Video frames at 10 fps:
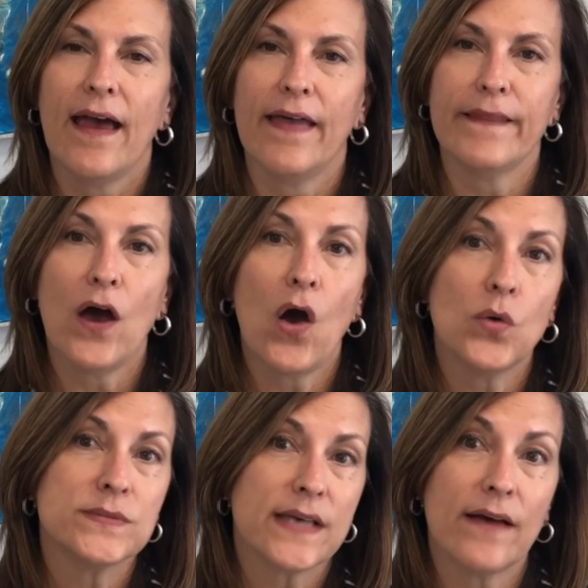and the
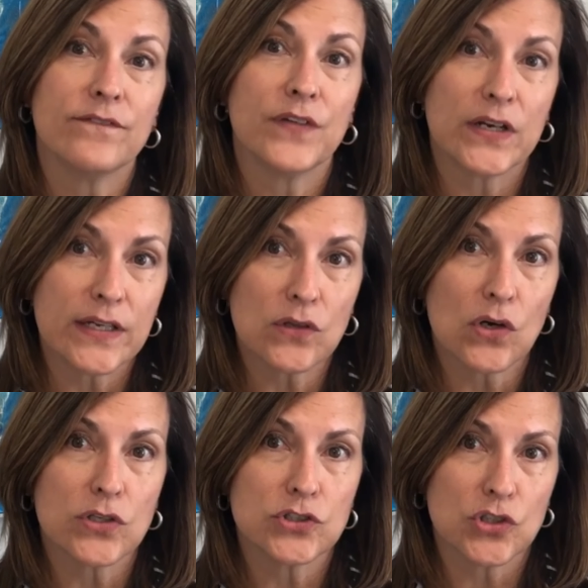homes have very large